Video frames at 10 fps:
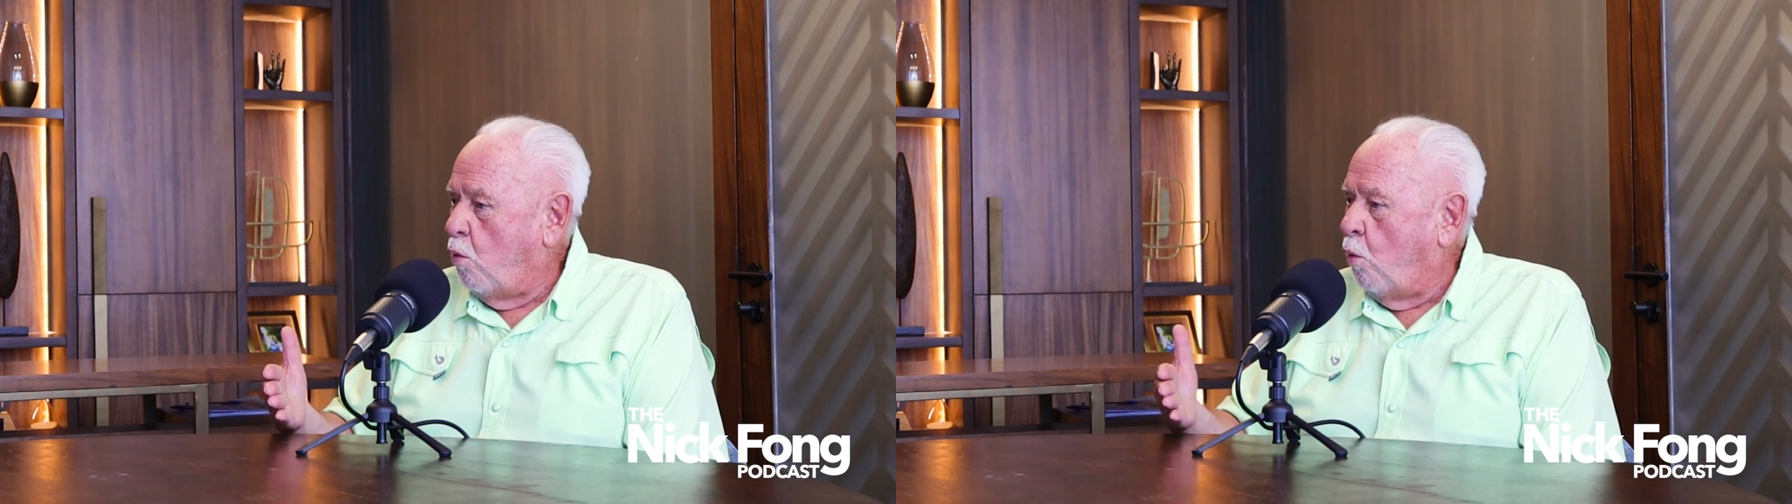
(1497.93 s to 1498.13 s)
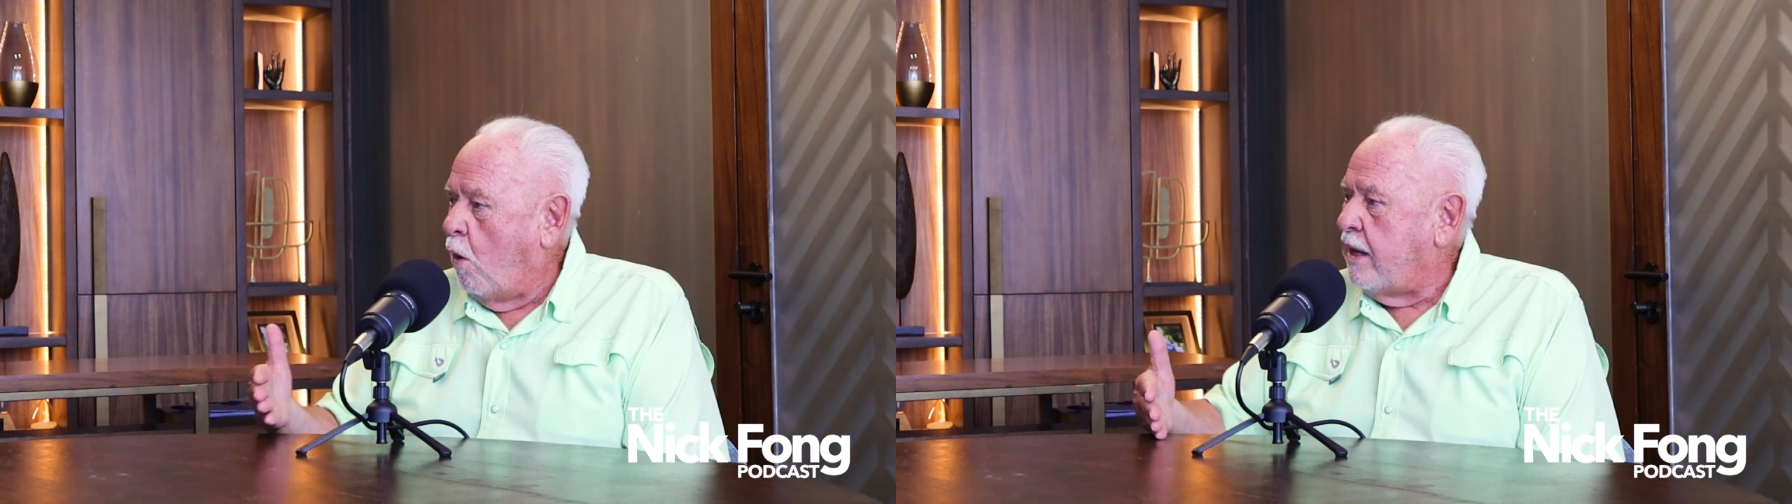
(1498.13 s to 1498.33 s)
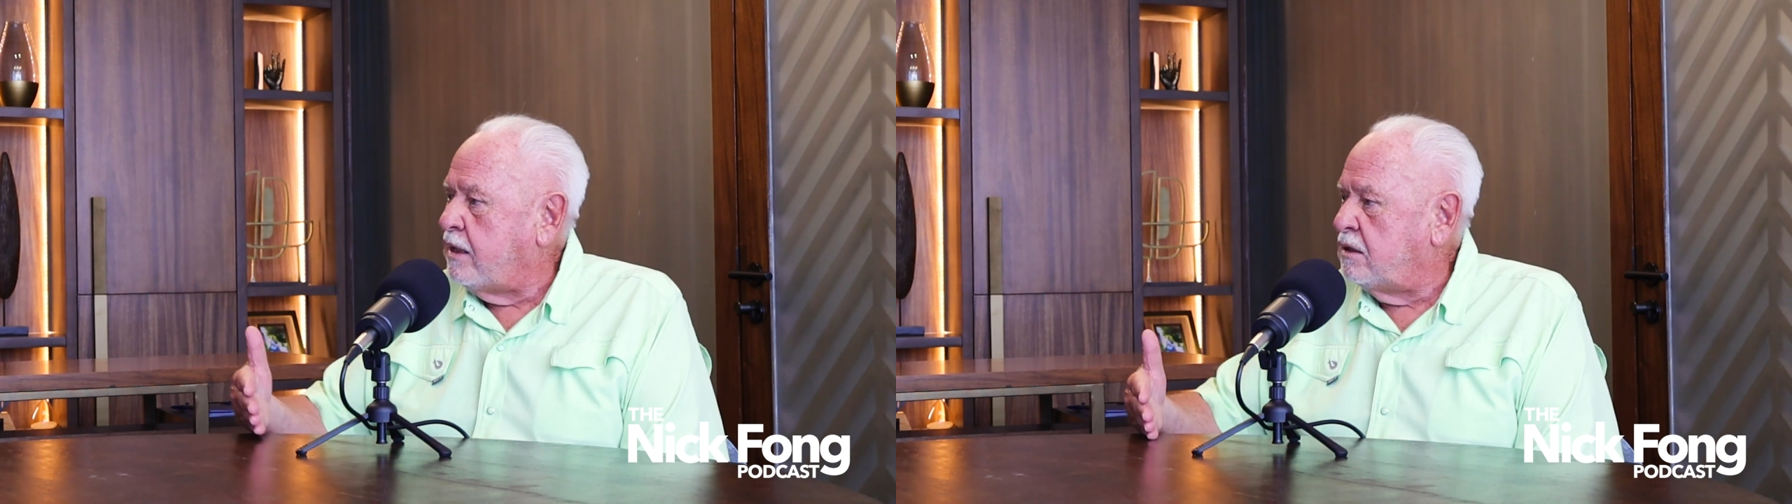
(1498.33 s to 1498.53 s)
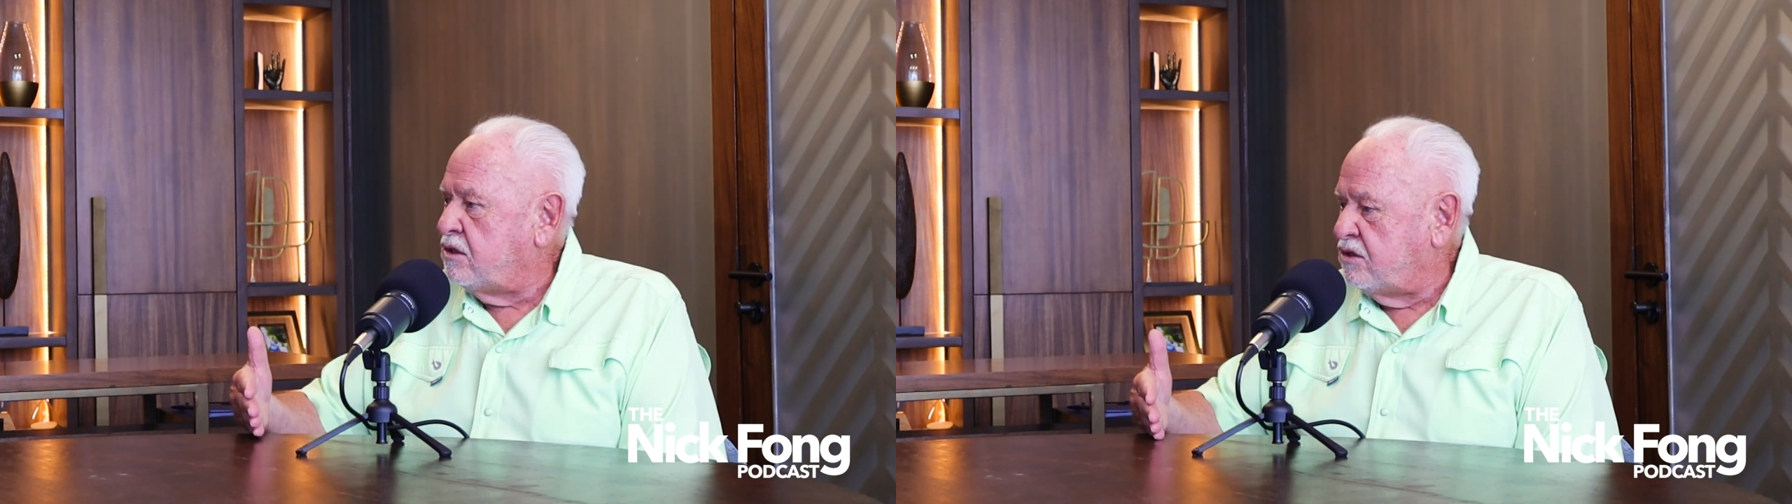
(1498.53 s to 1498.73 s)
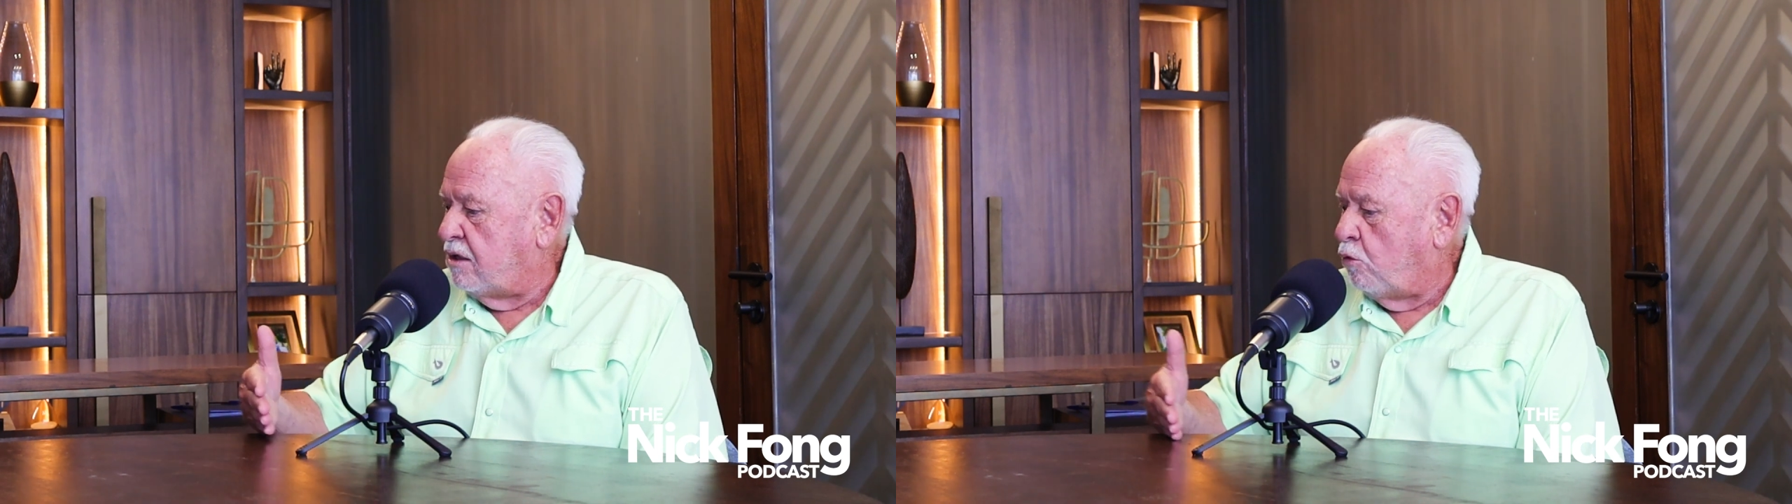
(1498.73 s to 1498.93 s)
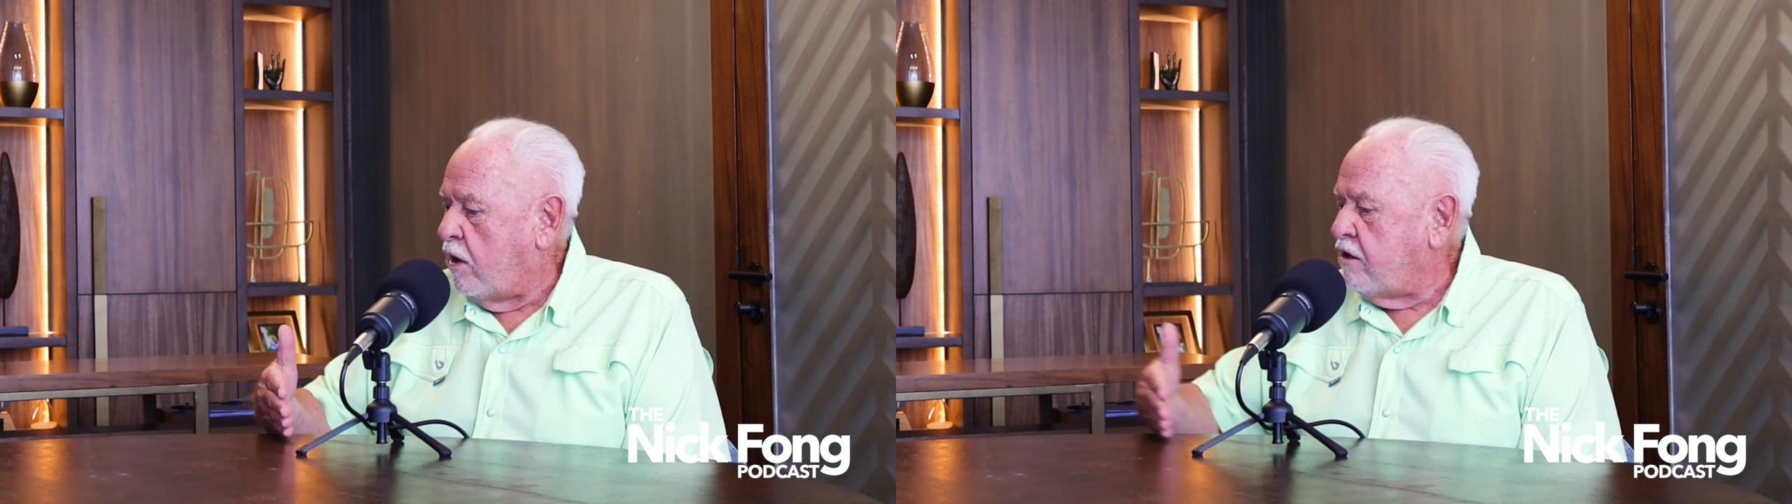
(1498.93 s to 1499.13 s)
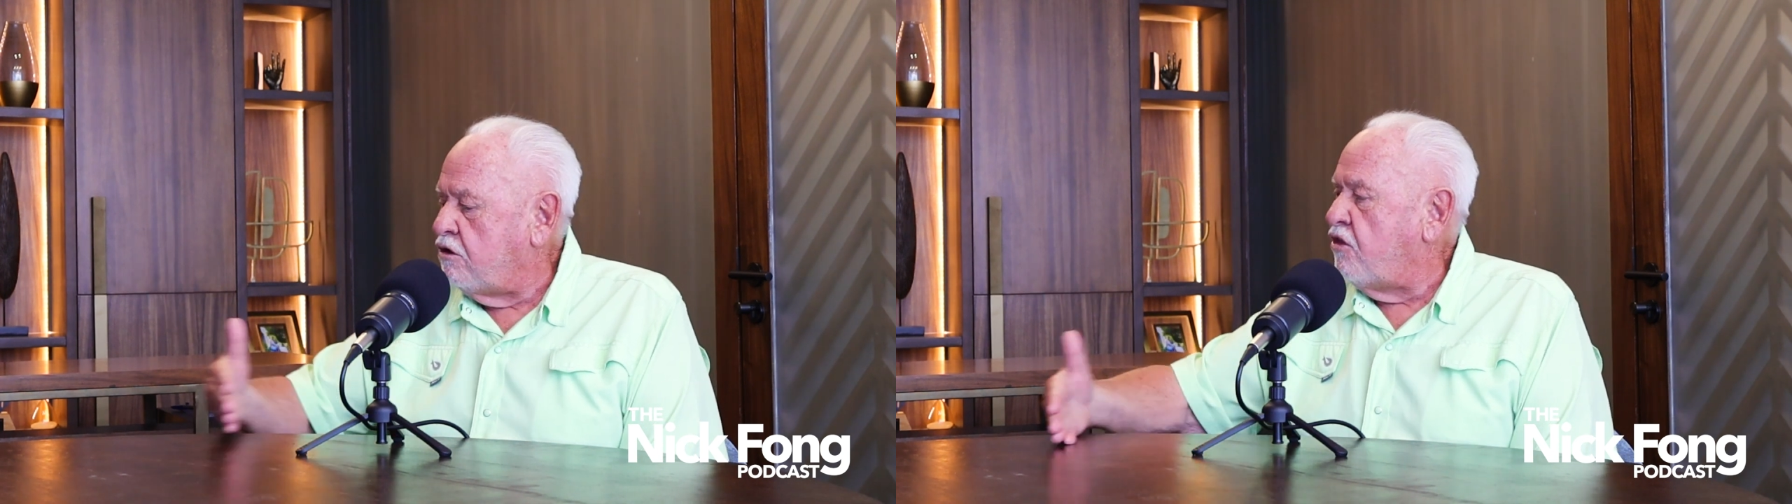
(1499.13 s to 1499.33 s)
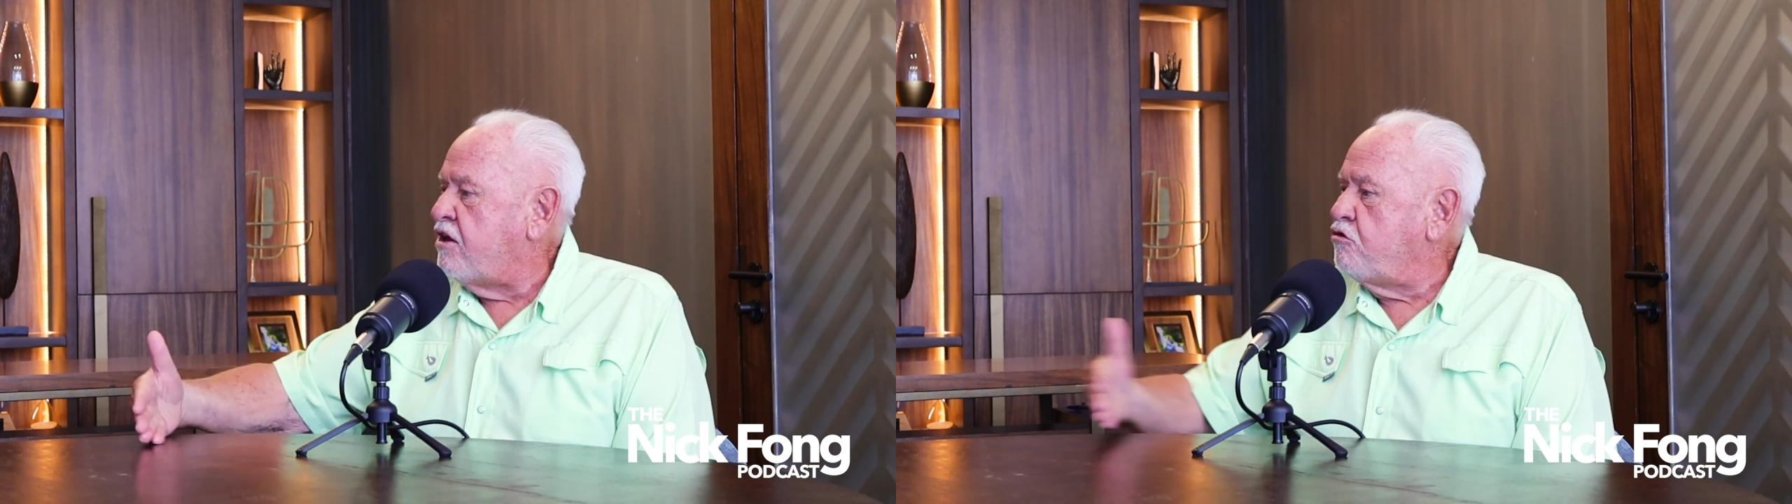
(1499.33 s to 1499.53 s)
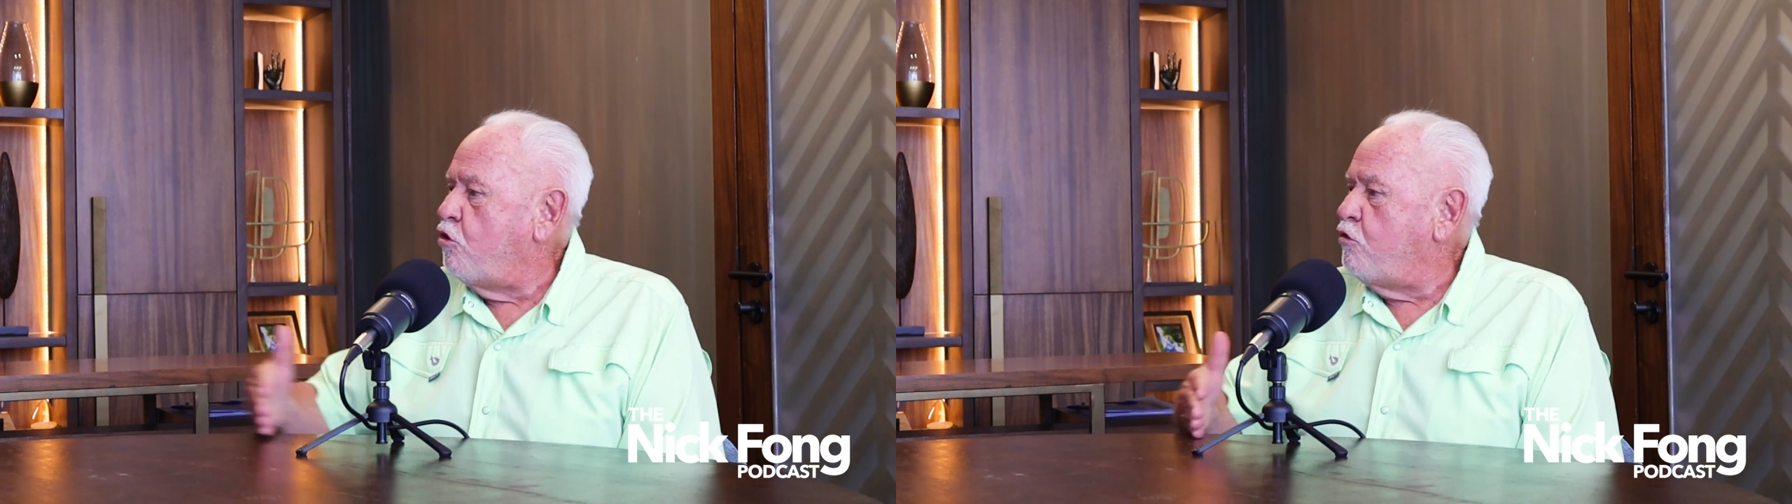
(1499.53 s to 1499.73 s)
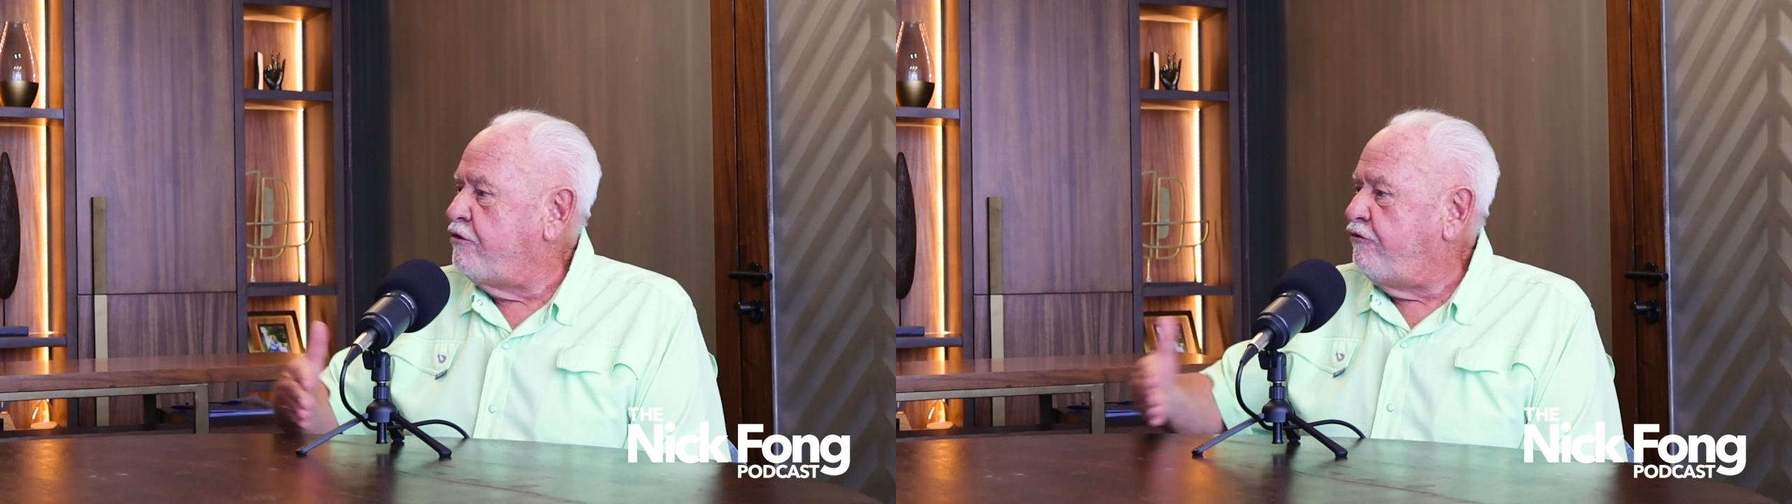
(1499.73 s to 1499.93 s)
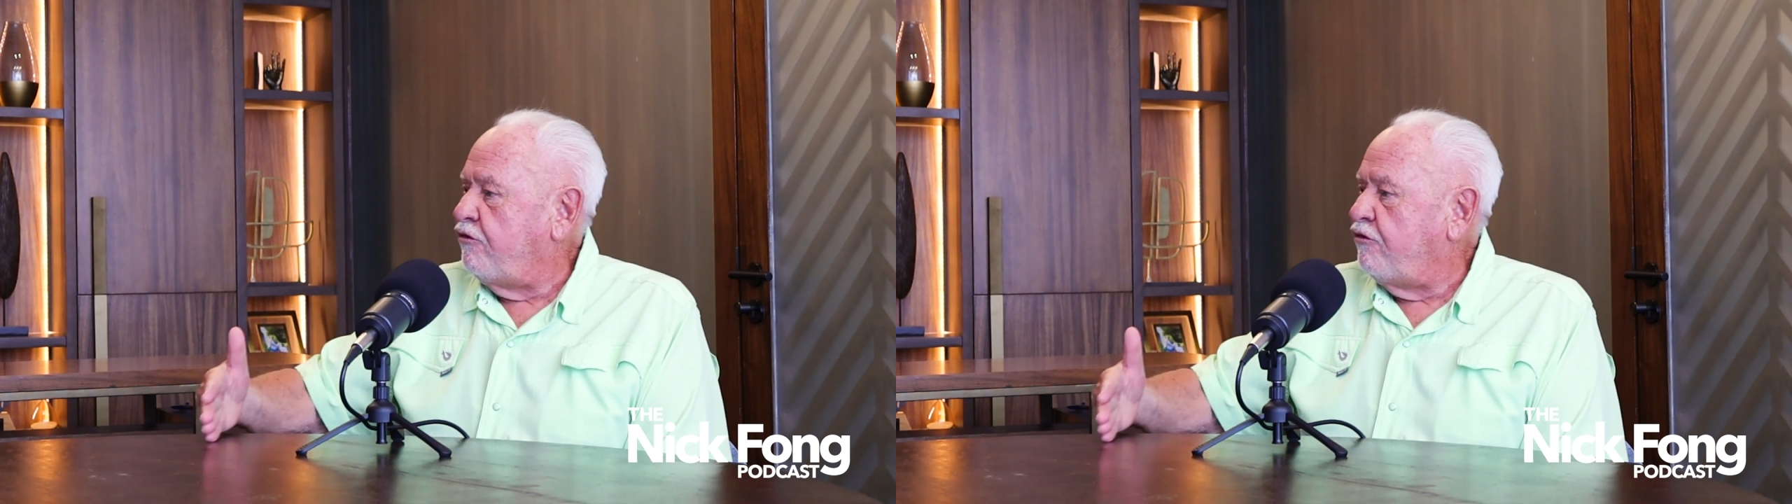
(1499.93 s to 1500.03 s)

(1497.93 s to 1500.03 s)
why are there no